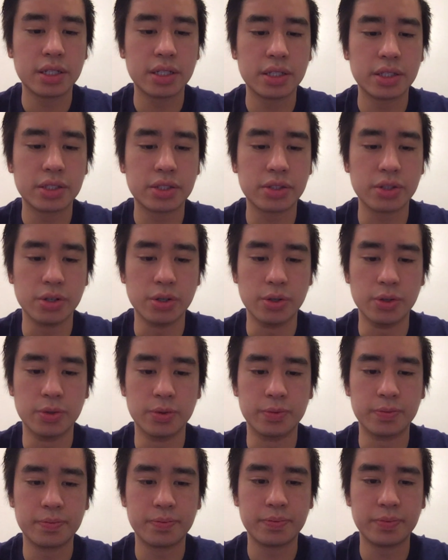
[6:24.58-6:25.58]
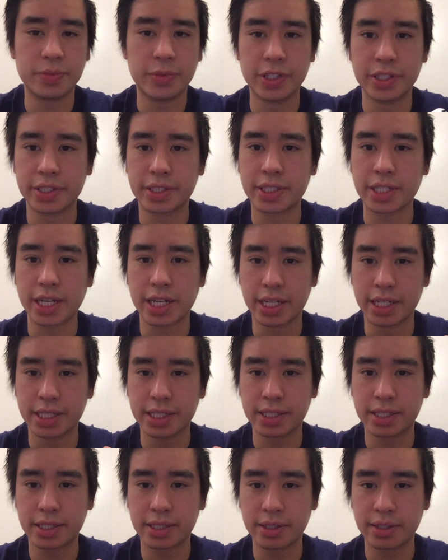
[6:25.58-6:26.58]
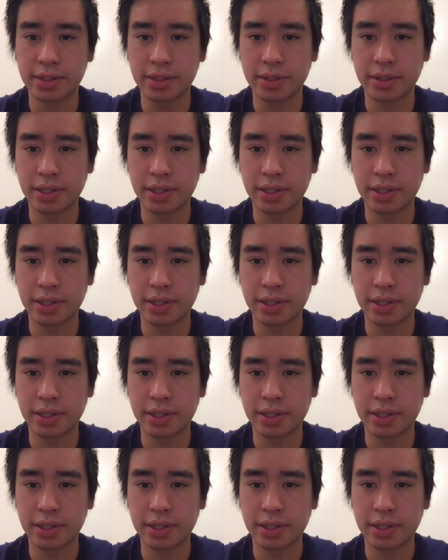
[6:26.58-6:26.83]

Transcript: So this, I guess,